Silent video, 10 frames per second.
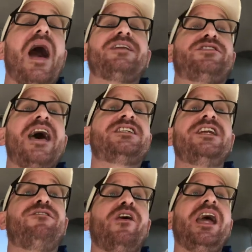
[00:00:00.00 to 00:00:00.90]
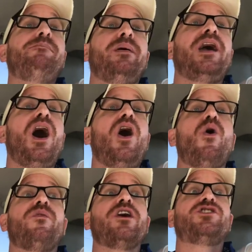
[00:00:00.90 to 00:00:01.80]
they're not testing for
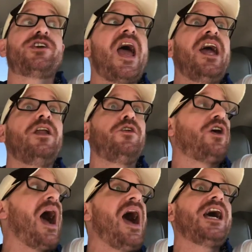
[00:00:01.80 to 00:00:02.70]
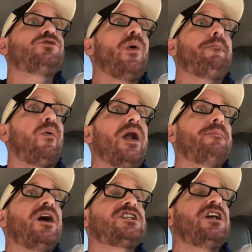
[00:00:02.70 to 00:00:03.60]
EPO. They're saying, guys, we're
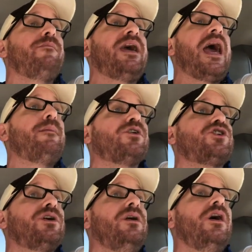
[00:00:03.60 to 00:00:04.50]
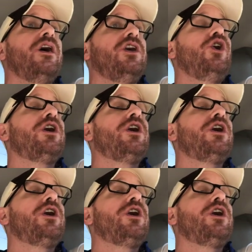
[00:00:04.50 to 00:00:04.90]
pretty much going to be able to,